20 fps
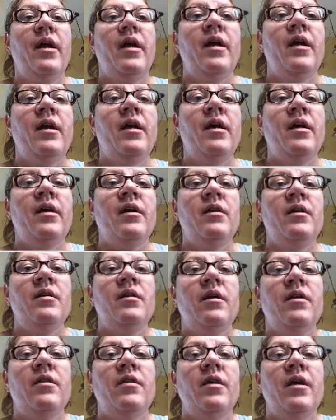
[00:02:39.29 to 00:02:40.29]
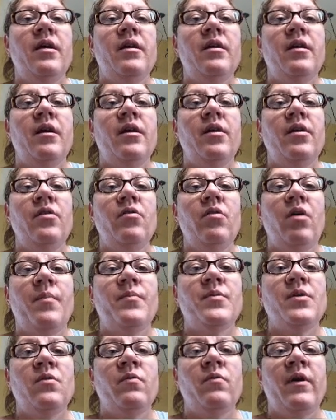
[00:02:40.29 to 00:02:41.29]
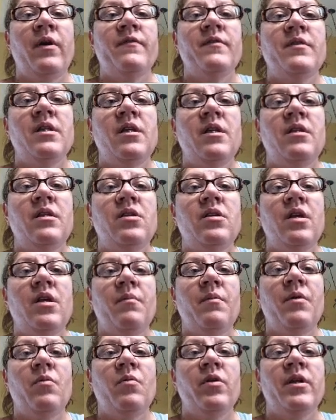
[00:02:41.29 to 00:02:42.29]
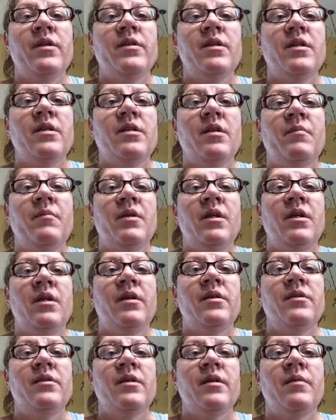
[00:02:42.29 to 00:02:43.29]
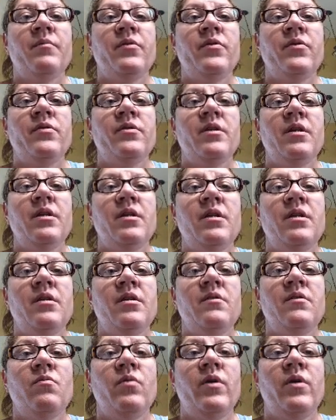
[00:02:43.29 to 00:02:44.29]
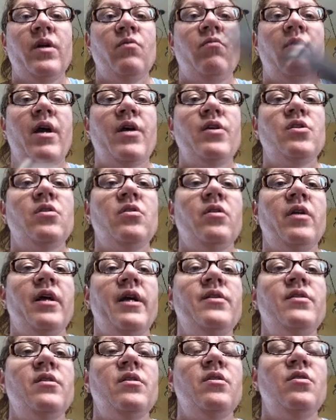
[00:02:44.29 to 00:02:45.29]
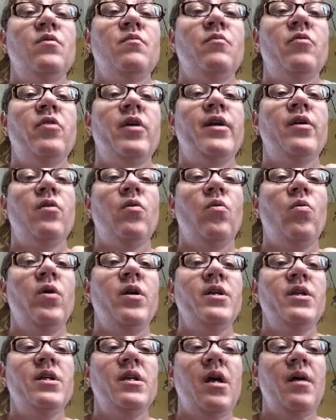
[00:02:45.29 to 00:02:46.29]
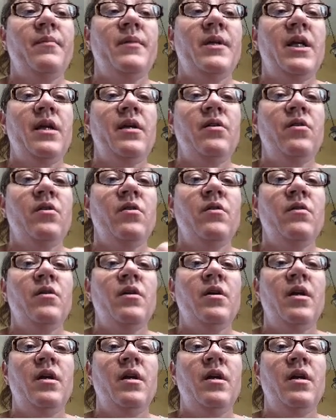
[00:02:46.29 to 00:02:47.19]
And then another option, we haven't seen this yet, but we're going to see some in the examples, is we could rationalize the numerator or denominator.